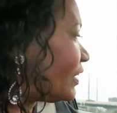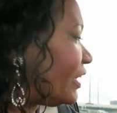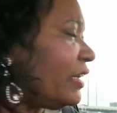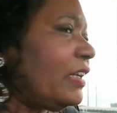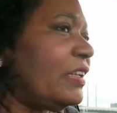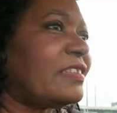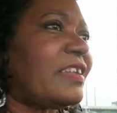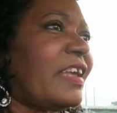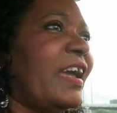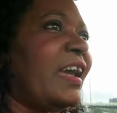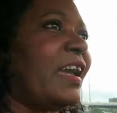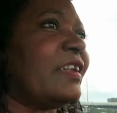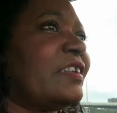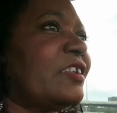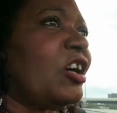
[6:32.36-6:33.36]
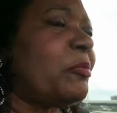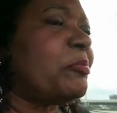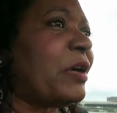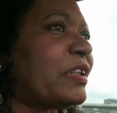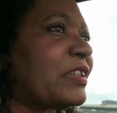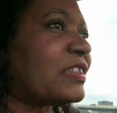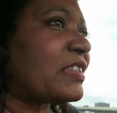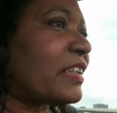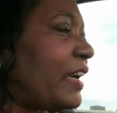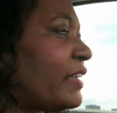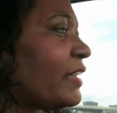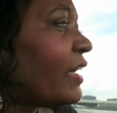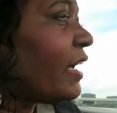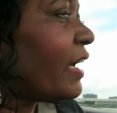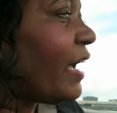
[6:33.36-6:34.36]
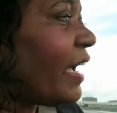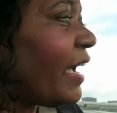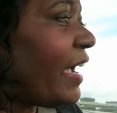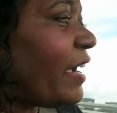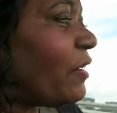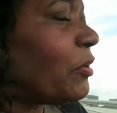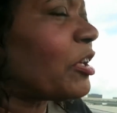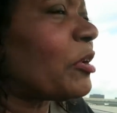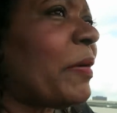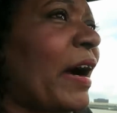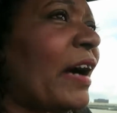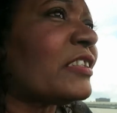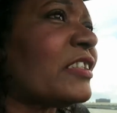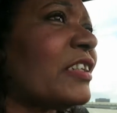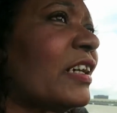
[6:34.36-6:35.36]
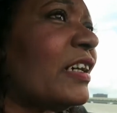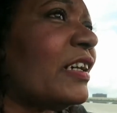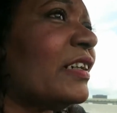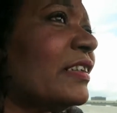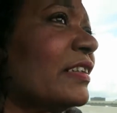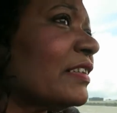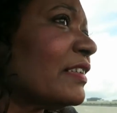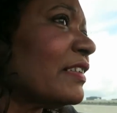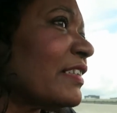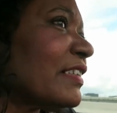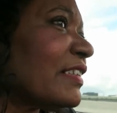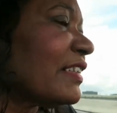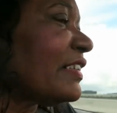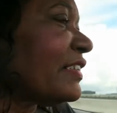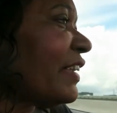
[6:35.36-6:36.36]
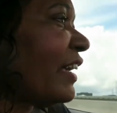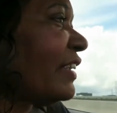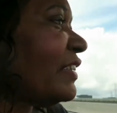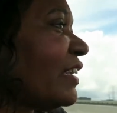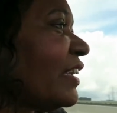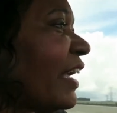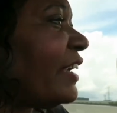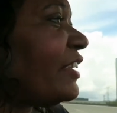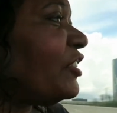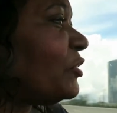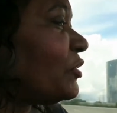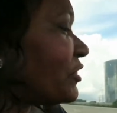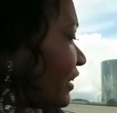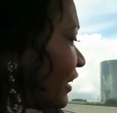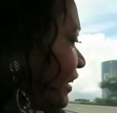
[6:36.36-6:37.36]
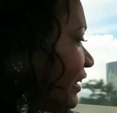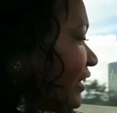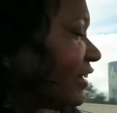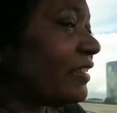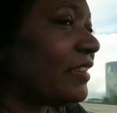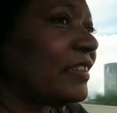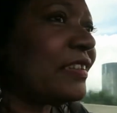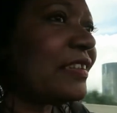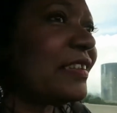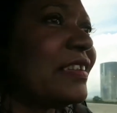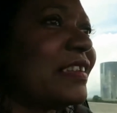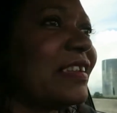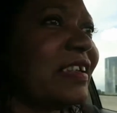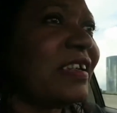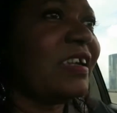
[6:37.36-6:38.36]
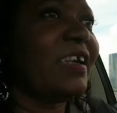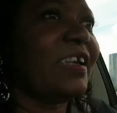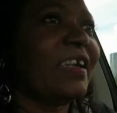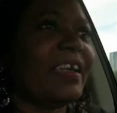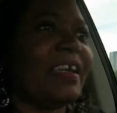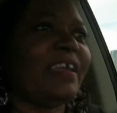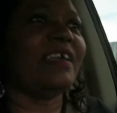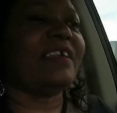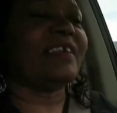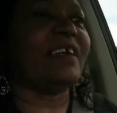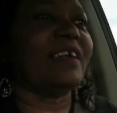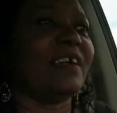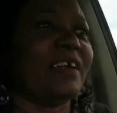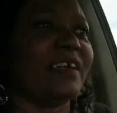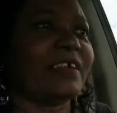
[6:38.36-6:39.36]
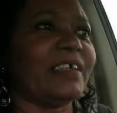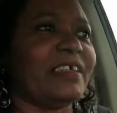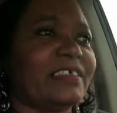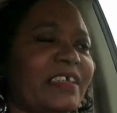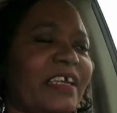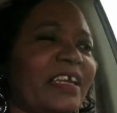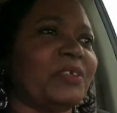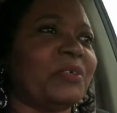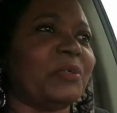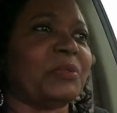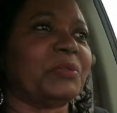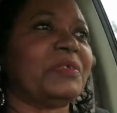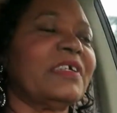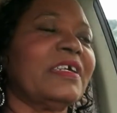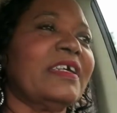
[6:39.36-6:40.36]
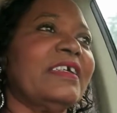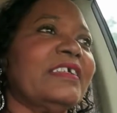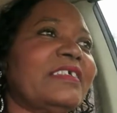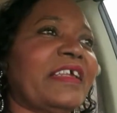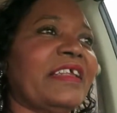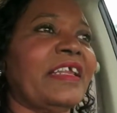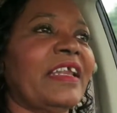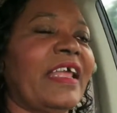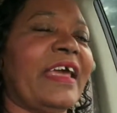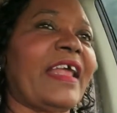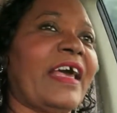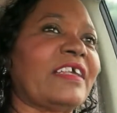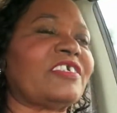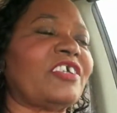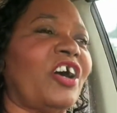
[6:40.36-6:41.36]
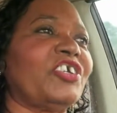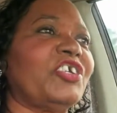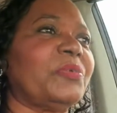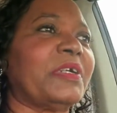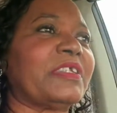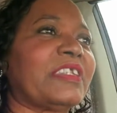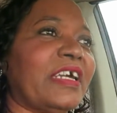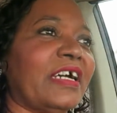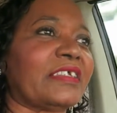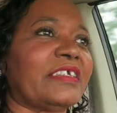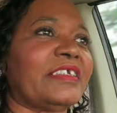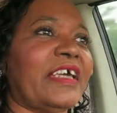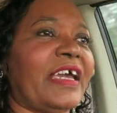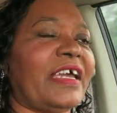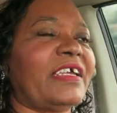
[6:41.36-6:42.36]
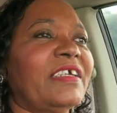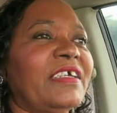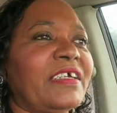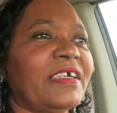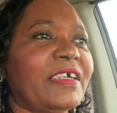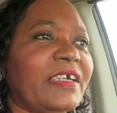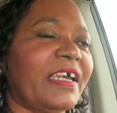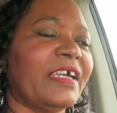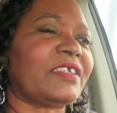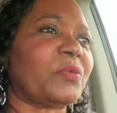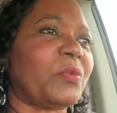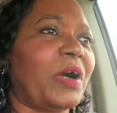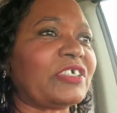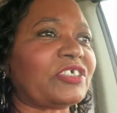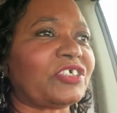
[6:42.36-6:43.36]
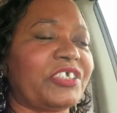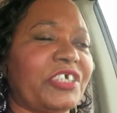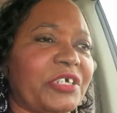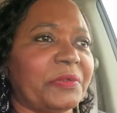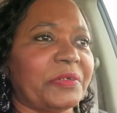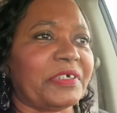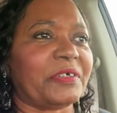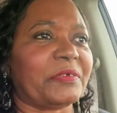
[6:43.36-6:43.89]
he said, her brother said, hey, what about uh, that the lady you seeing? And uh, he said, who? Said the lady I saw you with the other day at the Washington